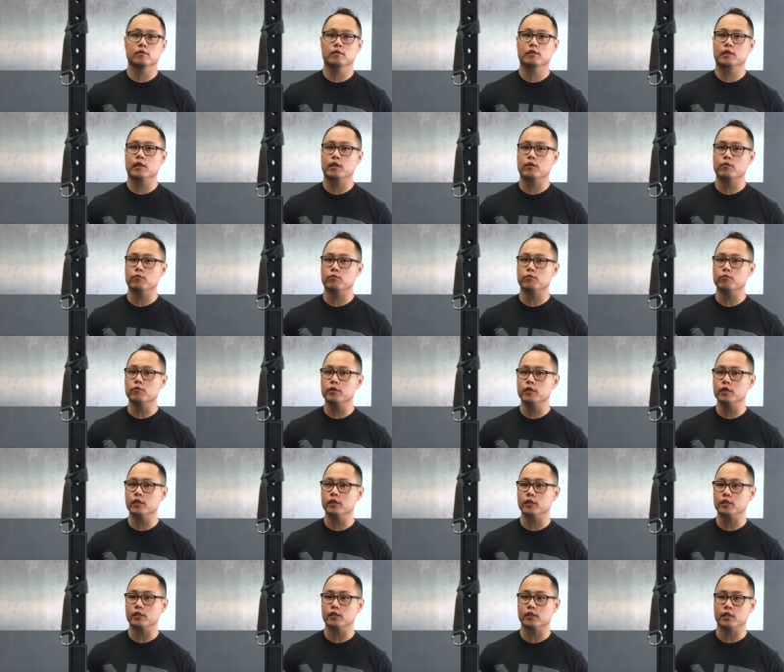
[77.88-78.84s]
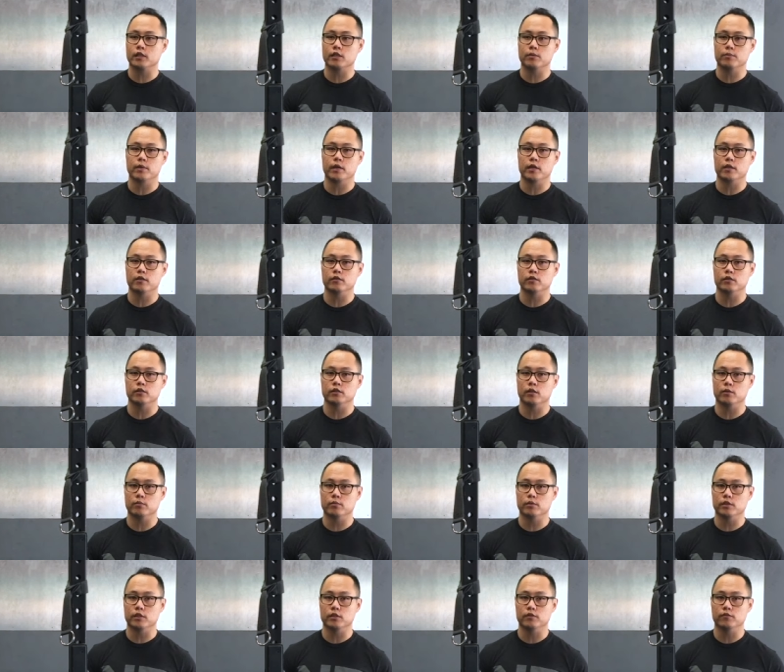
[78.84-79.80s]
get really sticky by using
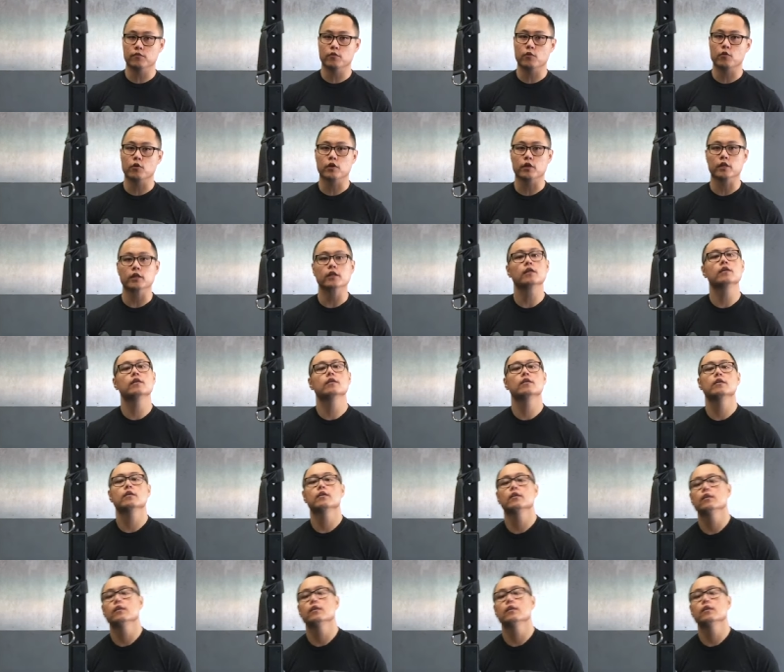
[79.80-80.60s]
WD-40.